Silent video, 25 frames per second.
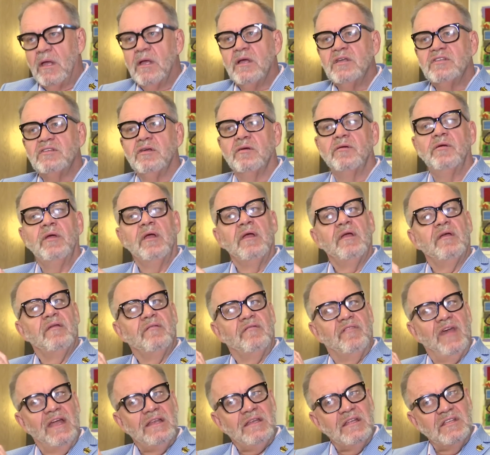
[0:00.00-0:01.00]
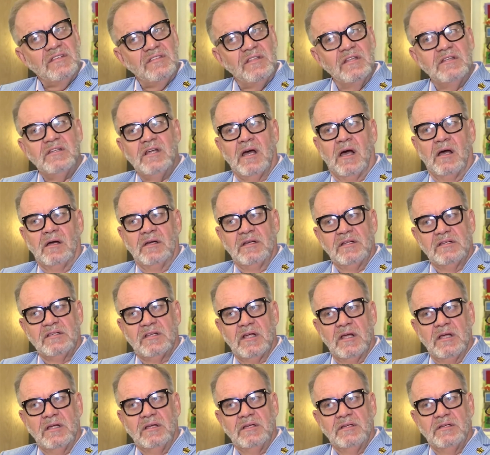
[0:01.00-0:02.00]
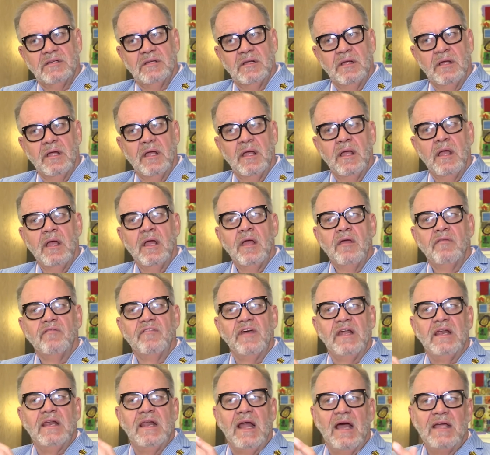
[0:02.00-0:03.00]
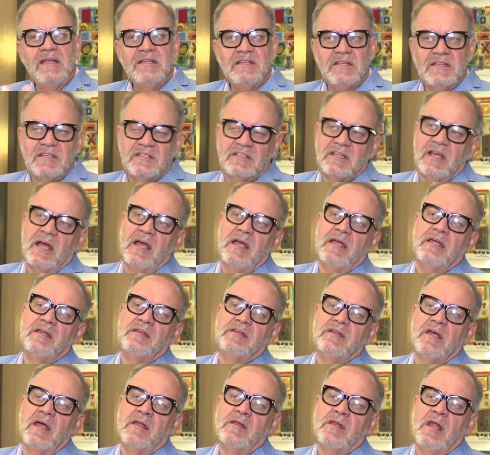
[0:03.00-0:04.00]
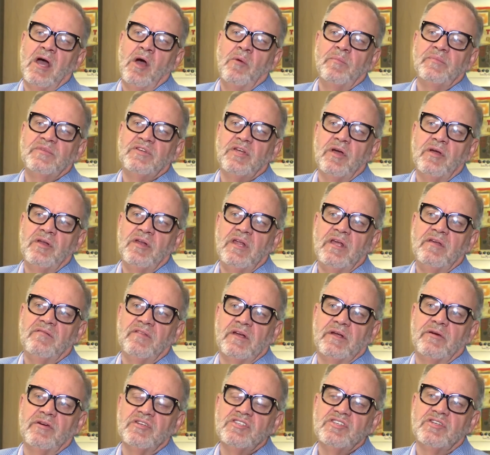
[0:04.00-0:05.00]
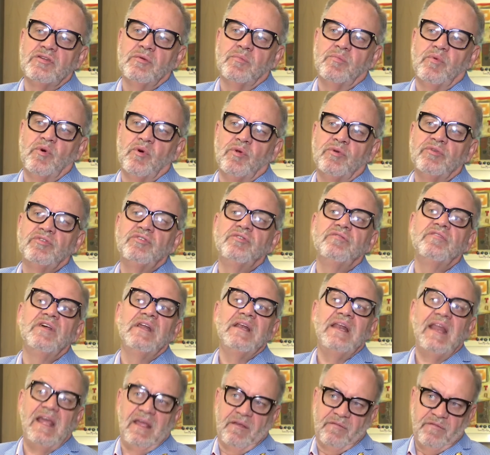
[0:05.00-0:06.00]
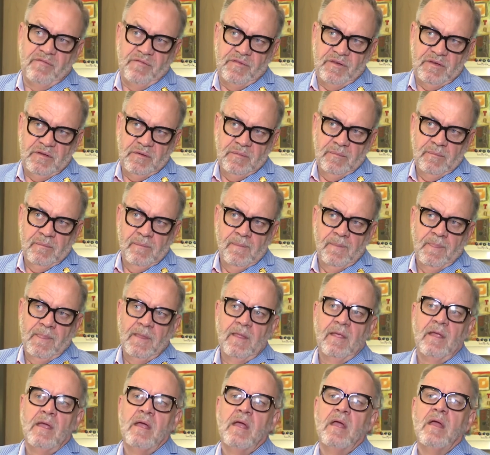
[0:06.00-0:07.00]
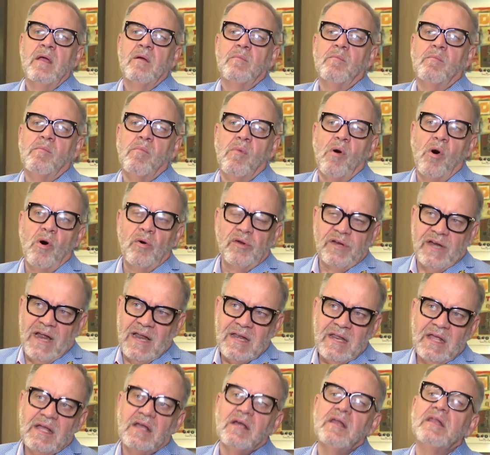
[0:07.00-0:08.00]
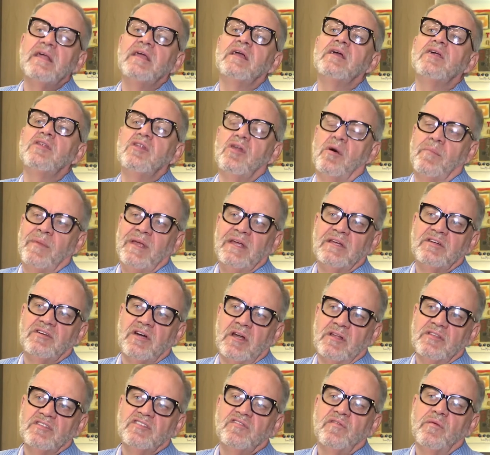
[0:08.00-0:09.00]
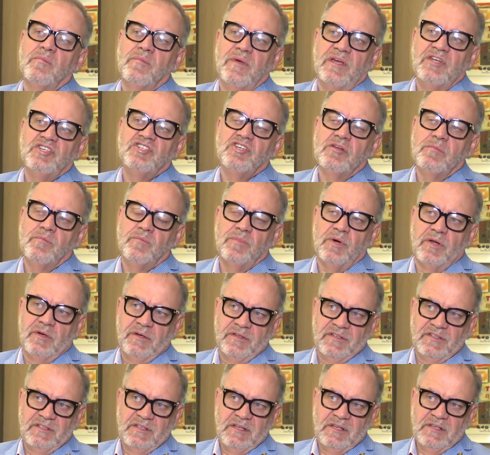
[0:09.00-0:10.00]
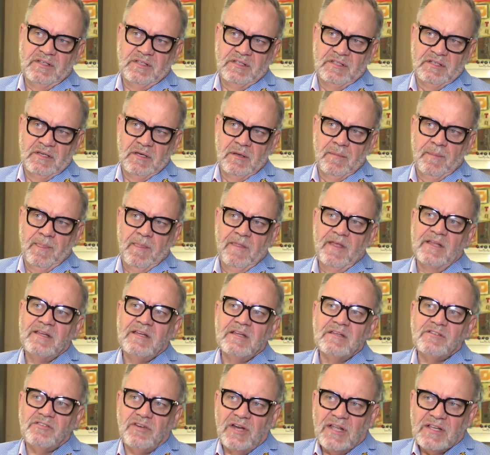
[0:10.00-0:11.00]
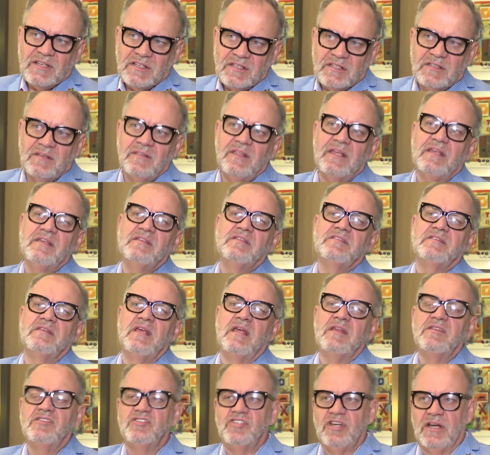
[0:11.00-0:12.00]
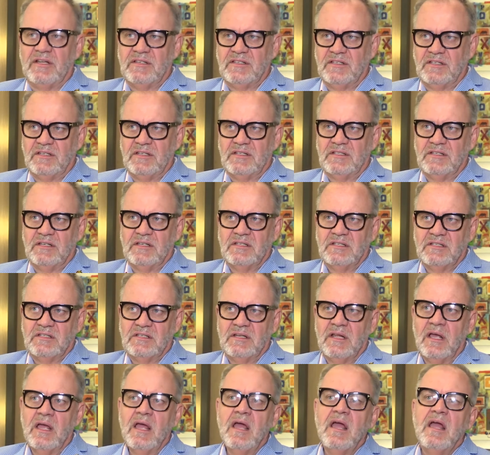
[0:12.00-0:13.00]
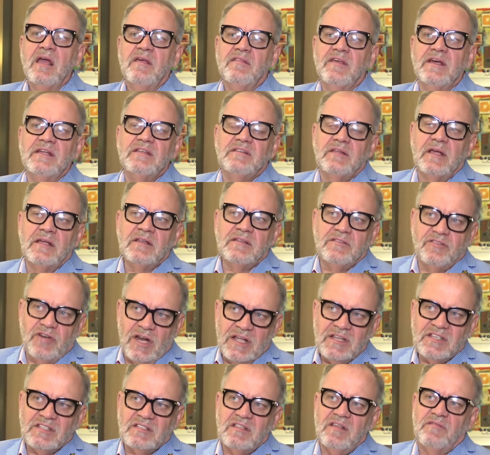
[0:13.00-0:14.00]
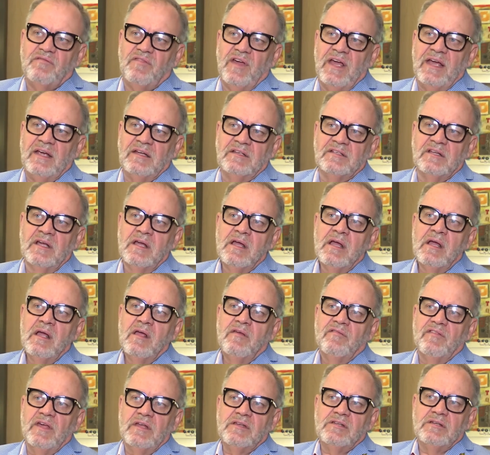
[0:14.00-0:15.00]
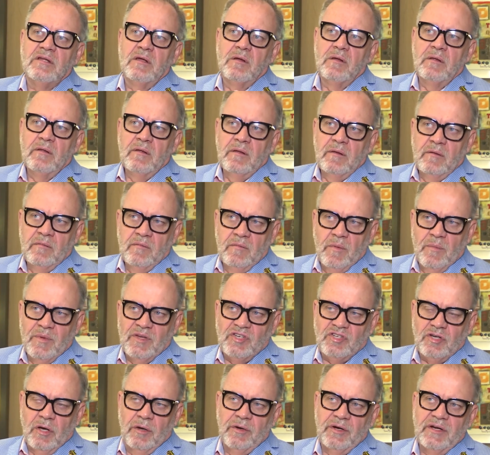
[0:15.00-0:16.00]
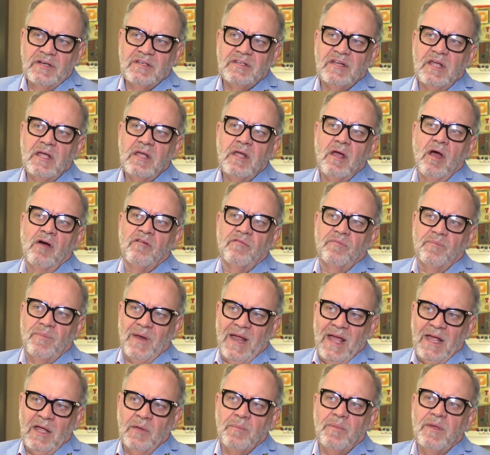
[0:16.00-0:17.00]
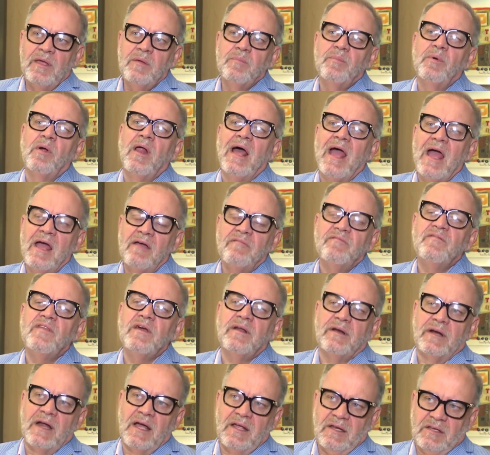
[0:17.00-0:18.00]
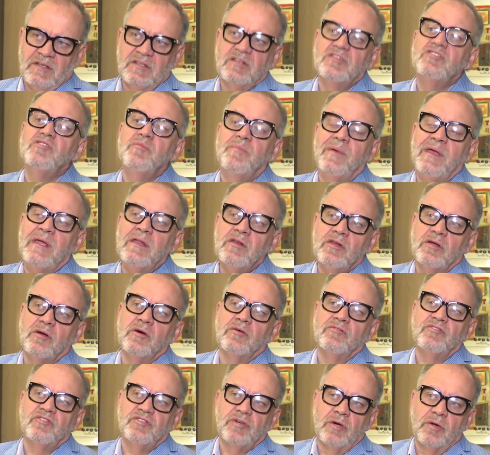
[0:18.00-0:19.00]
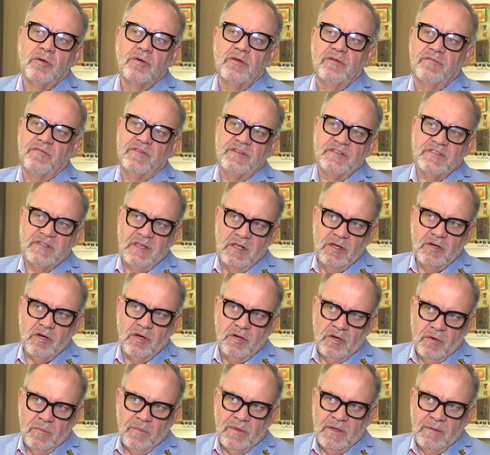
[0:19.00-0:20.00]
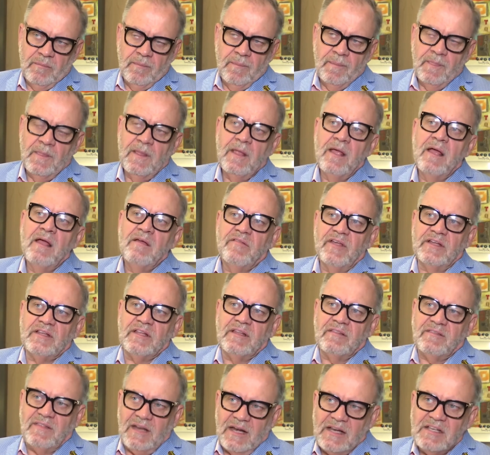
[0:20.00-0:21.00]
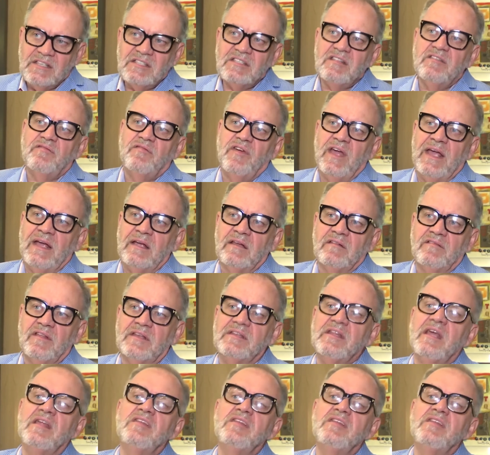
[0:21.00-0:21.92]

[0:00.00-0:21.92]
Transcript: So that is the dark side. The lighter side, and now I'm turning the crystal ball to the left, more radical economic transformation policies that address these injustices, that address the fact that the majority of black people have the right to be in control of this economy, that address the fact that